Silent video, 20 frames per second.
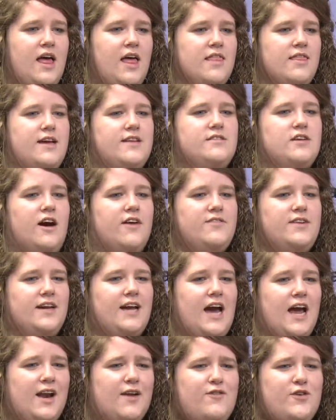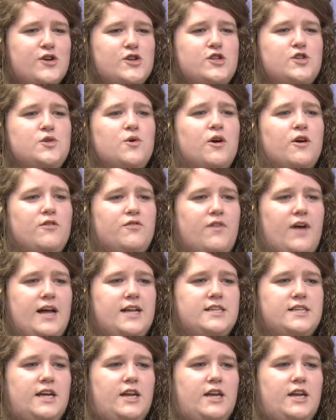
That's often kind of your storefront,